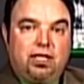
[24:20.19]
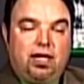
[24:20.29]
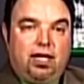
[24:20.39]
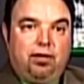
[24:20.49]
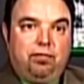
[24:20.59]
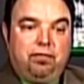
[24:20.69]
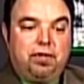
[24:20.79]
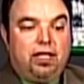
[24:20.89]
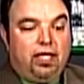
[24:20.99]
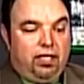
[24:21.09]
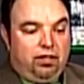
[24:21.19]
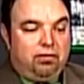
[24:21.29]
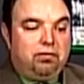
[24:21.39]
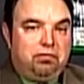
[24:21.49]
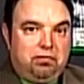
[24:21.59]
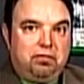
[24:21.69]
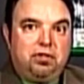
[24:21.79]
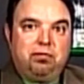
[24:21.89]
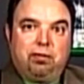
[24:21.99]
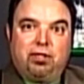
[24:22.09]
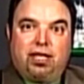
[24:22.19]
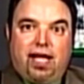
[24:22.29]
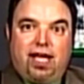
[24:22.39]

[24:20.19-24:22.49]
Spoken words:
And then maybe you can